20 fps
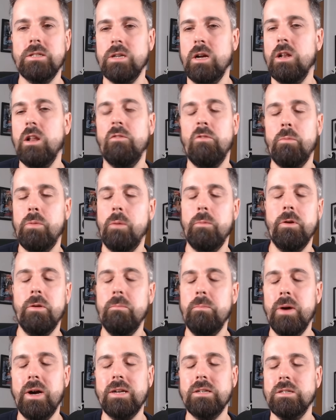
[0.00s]
I love a prominent
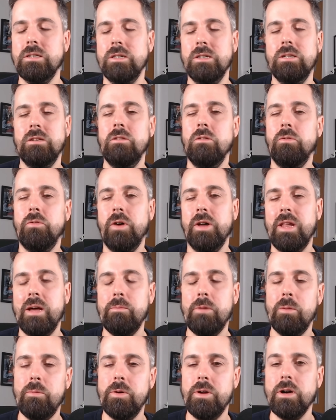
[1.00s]
bass, and you'll find that in
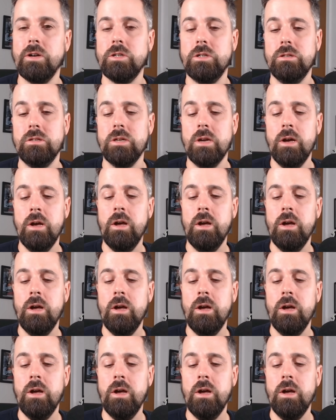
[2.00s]
my productions.